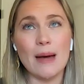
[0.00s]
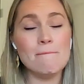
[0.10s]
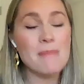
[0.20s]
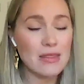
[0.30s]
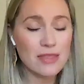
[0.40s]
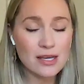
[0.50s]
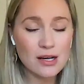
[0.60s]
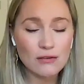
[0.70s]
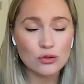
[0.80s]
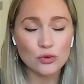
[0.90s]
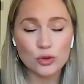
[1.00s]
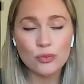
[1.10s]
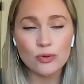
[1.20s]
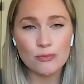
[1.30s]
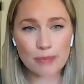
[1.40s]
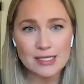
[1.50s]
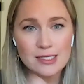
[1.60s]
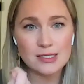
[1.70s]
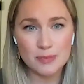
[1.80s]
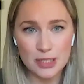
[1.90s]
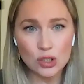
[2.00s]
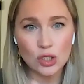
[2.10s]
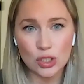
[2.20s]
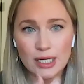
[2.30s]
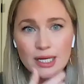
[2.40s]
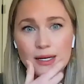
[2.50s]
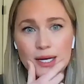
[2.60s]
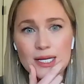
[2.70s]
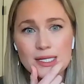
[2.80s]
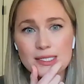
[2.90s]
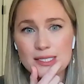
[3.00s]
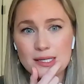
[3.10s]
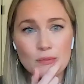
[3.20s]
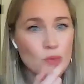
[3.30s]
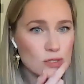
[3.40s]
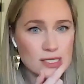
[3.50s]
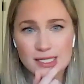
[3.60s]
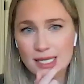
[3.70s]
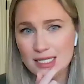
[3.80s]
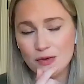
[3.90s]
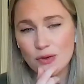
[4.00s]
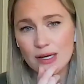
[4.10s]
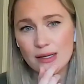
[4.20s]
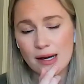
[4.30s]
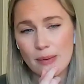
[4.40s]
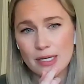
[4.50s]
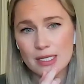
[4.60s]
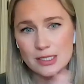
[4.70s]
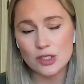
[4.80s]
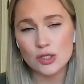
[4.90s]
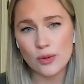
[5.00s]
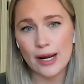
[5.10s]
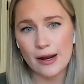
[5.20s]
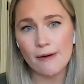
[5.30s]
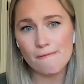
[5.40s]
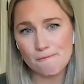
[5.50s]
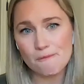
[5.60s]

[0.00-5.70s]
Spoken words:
method of group-based peer learning is the most successful thing that companies could do right now.